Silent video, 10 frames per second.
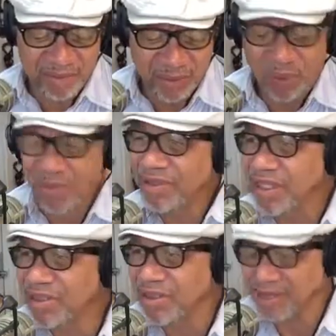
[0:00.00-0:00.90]

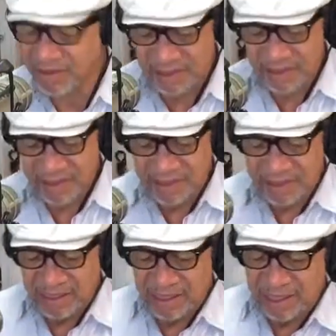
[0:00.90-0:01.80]
religious
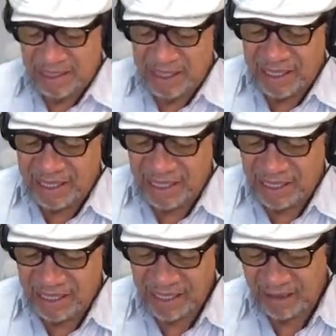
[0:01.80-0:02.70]

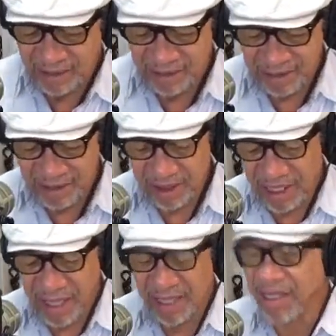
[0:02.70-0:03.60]
and see
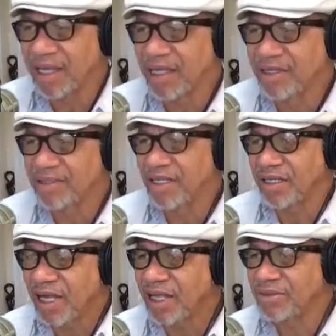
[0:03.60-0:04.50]
that as
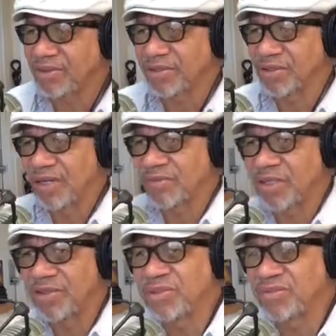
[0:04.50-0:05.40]
contrary to their
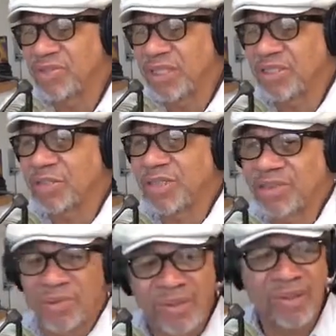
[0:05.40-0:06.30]
religious
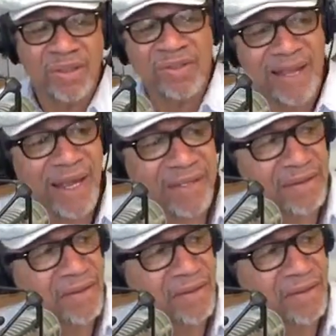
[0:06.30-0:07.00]
beliefs. Who are you to ask?